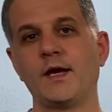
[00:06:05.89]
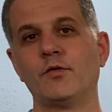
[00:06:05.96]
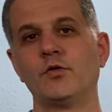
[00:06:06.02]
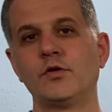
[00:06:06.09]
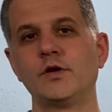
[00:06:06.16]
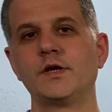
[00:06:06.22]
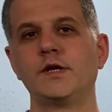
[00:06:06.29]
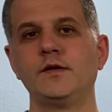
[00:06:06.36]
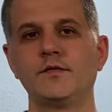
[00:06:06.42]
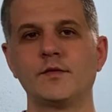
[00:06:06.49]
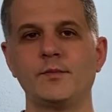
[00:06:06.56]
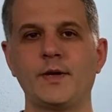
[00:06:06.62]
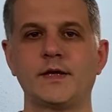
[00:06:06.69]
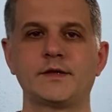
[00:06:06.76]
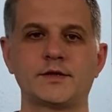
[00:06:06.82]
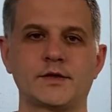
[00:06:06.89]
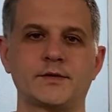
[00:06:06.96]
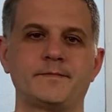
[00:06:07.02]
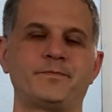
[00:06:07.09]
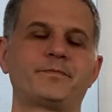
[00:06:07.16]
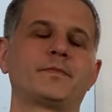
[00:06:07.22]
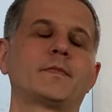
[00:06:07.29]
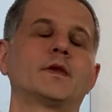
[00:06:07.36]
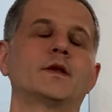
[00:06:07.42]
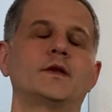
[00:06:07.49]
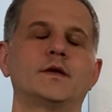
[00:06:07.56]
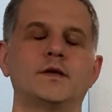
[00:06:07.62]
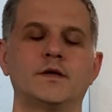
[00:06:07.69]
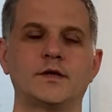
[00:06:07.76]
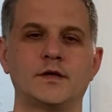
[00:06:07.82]
or even better,
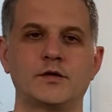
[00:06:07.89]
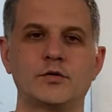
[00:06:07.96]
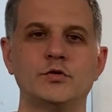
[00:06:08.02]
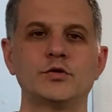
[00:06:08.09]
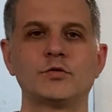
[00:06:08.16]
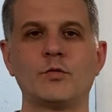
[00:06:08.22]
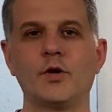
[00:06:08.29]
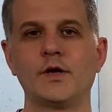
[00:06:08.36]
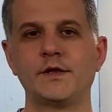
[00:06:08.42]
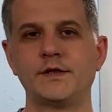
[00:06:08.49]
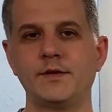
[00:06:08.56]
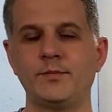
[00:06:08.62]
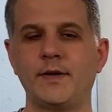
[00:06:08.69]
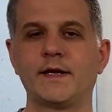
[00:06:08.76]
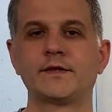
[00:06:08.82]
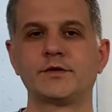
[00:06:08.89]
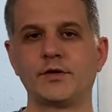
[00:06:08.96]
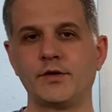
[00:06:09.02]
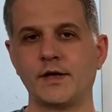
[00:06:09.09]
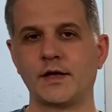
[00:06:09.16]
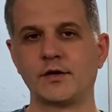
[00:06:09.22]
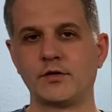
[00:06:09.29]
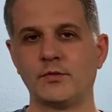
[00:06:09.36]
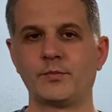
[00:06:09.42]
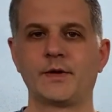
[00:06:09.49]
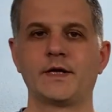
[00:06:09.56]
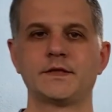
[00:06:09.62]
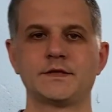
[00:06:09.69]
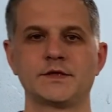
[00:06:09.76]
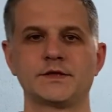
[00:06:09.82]
good quality battery run
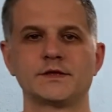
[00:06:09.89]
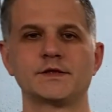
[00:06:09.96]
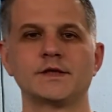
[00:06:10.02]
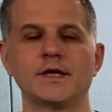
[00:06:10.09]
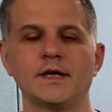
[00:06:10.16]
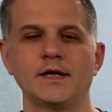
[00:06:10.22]
compressors.